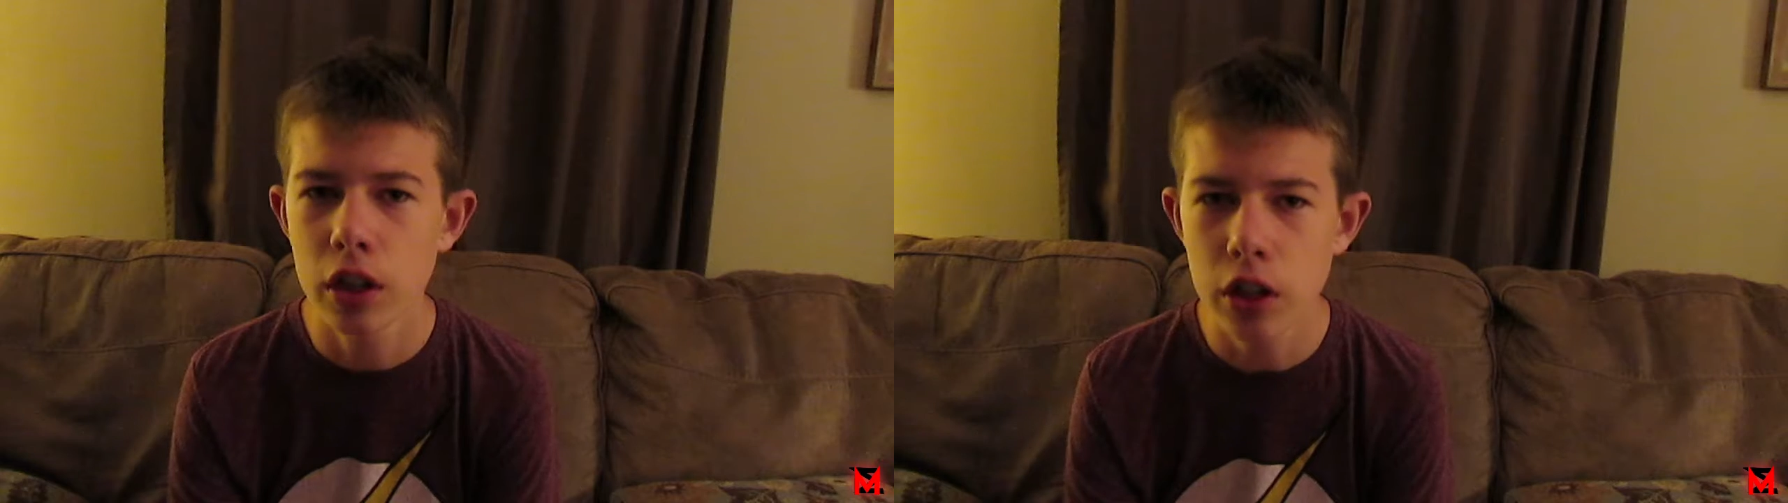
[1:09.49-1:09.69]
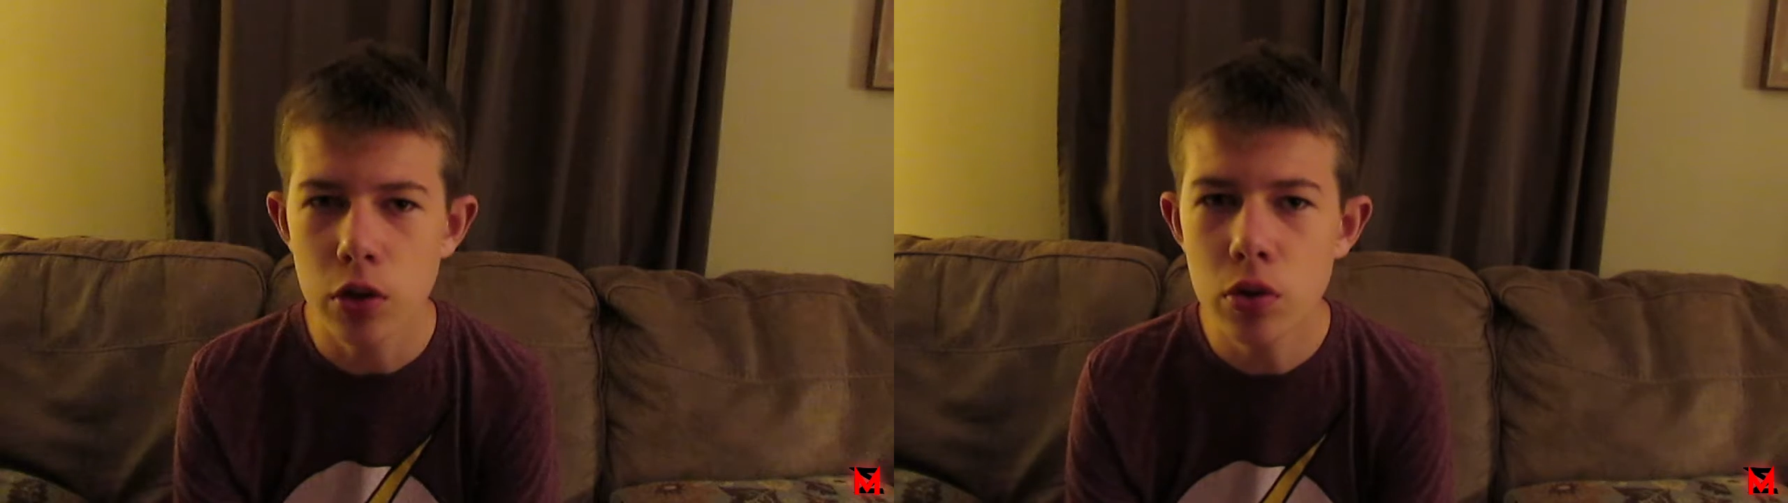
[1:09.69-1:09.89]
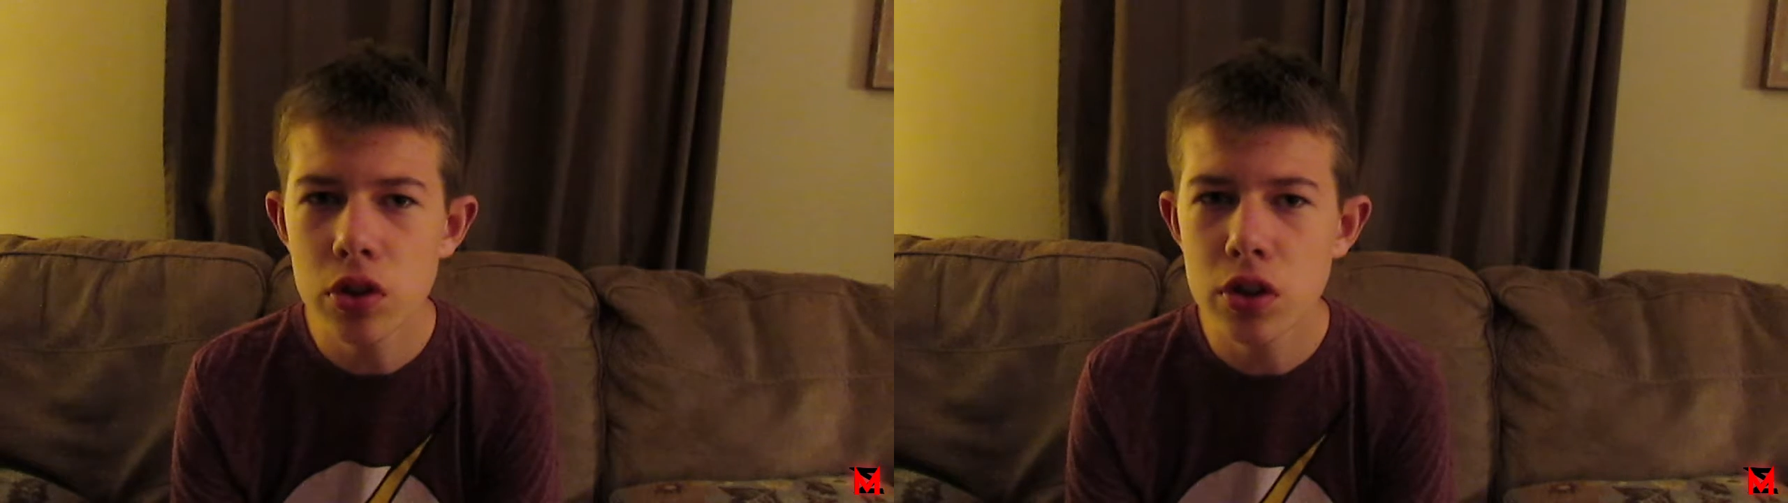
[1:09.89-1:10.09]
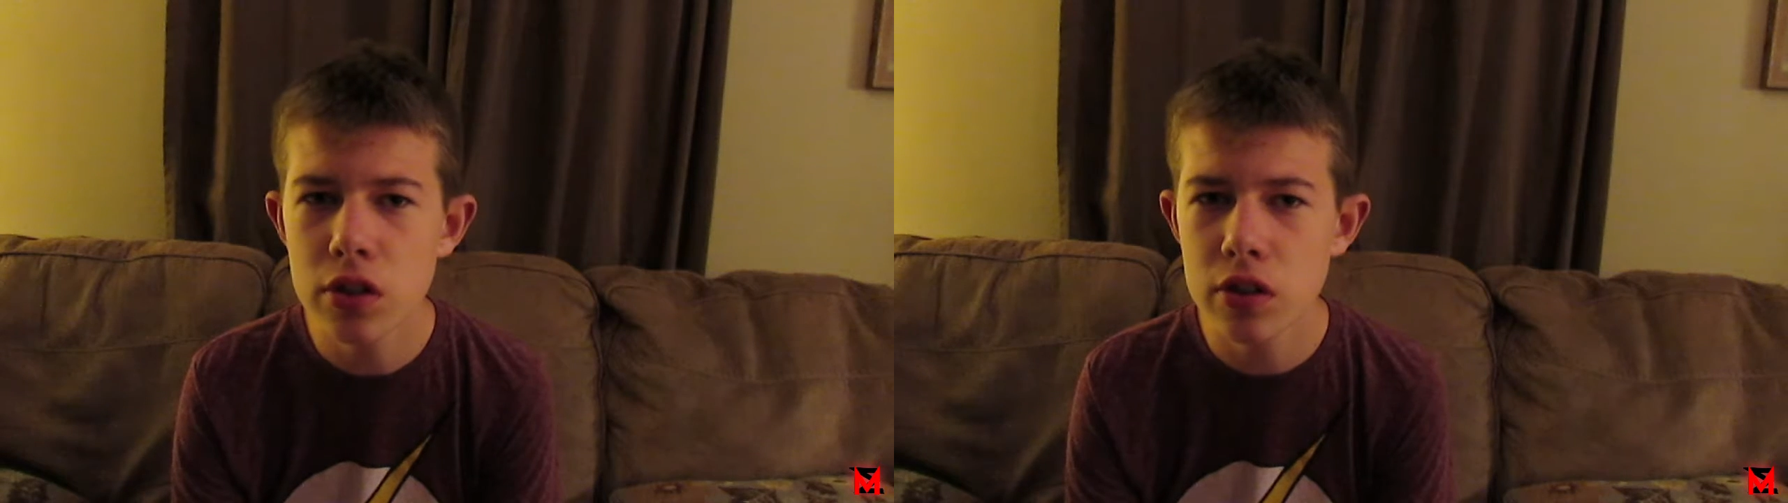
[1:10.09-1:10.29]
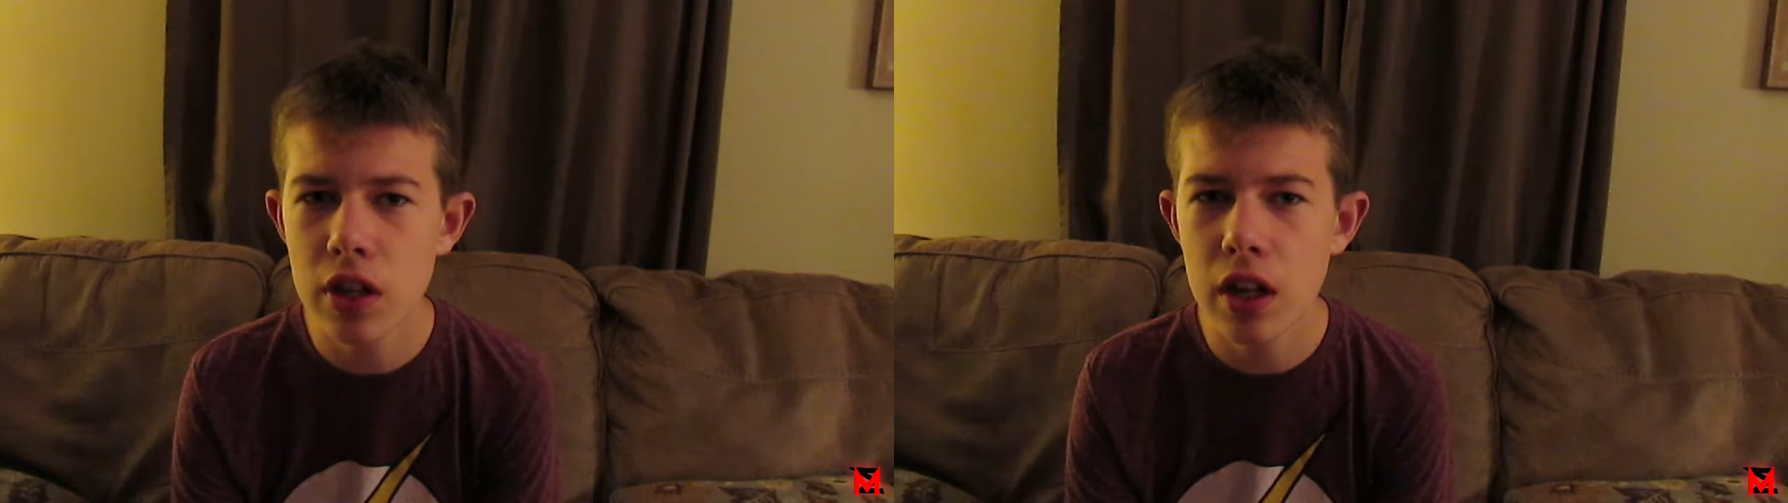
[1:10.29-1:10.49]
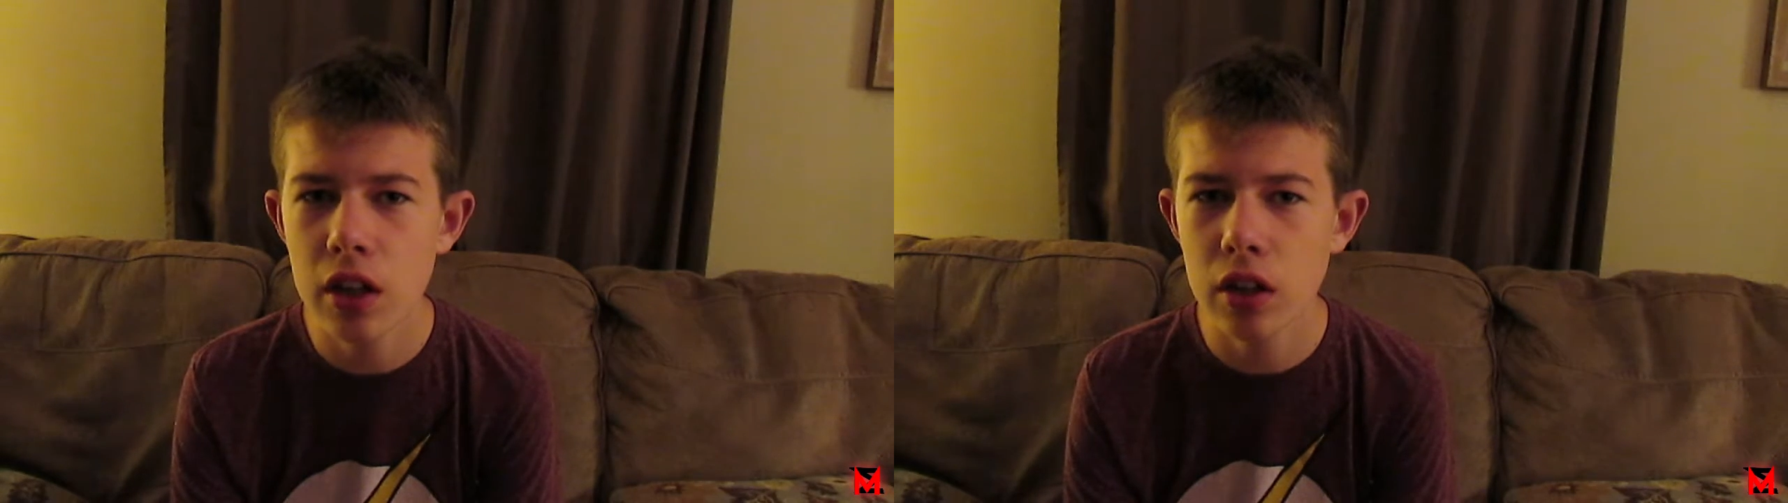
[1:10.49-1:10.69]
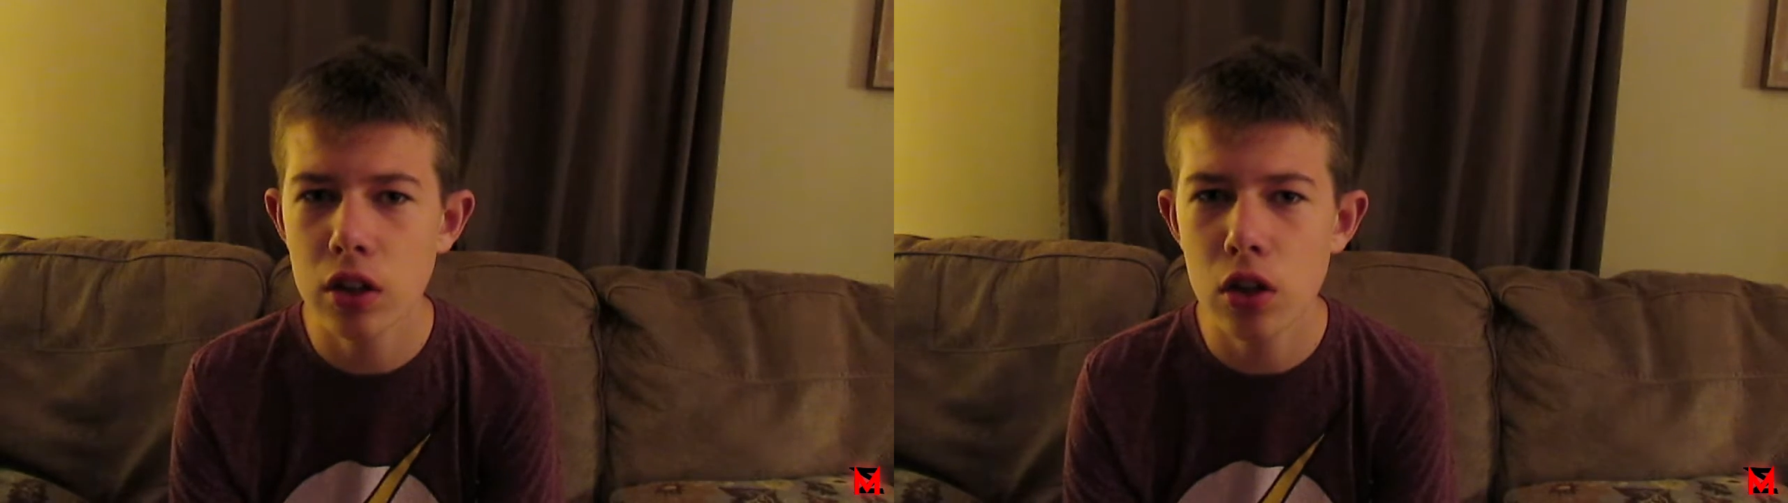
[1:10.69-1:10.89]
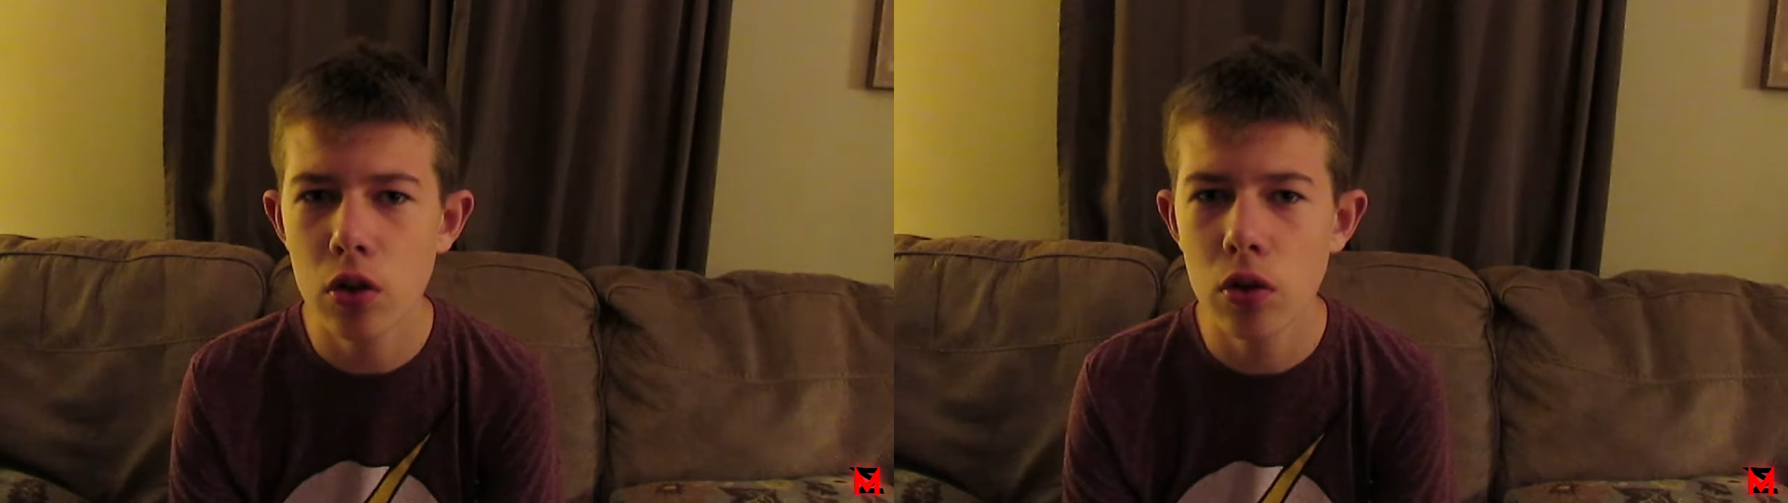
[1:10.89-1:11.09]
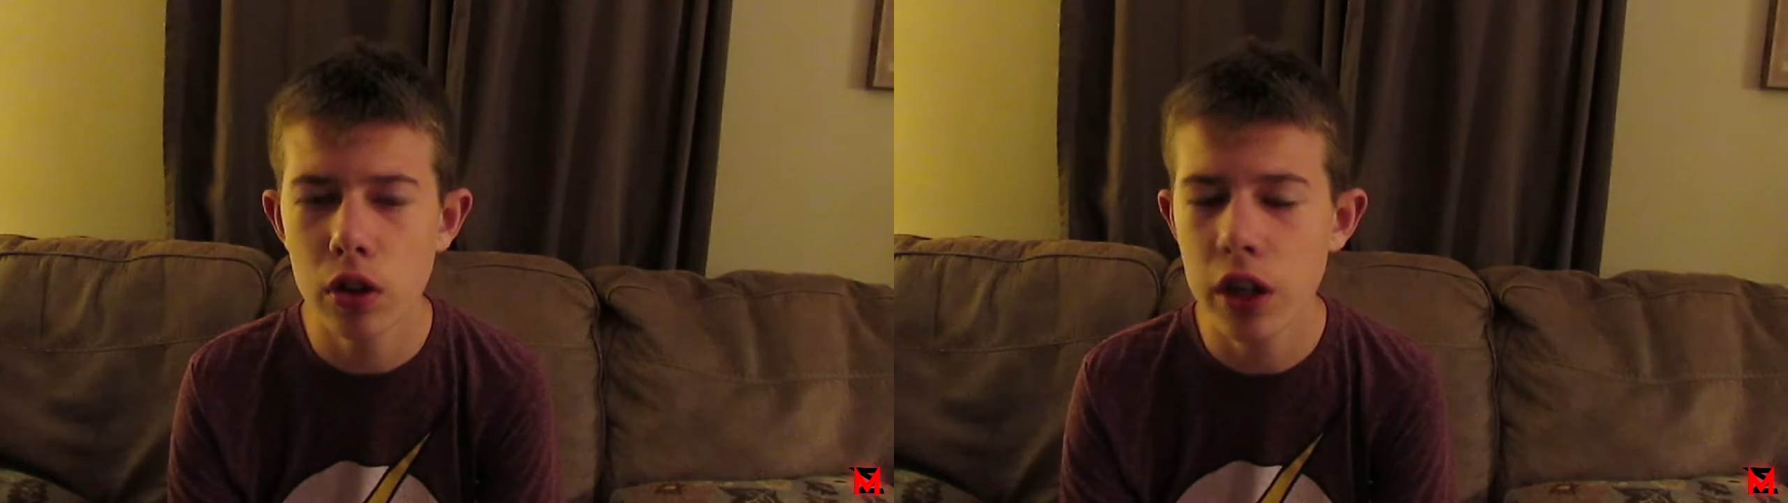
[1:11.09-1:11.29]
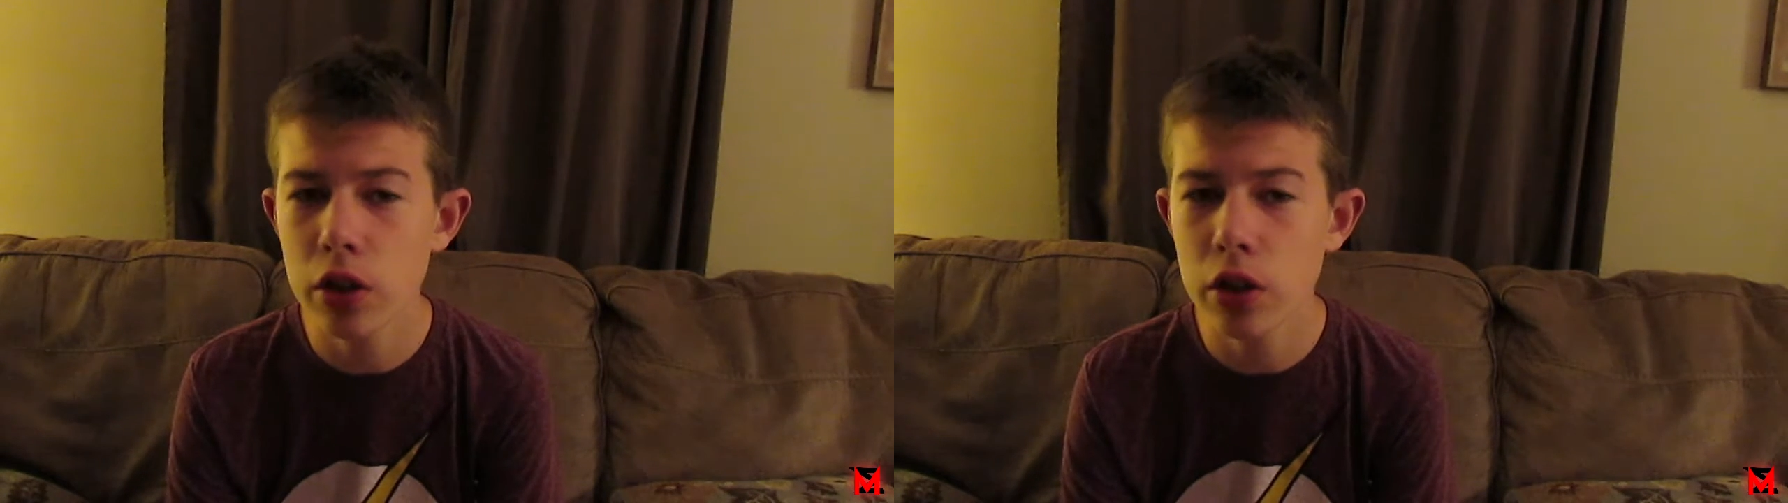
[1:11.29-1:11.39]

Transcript: you would just say, that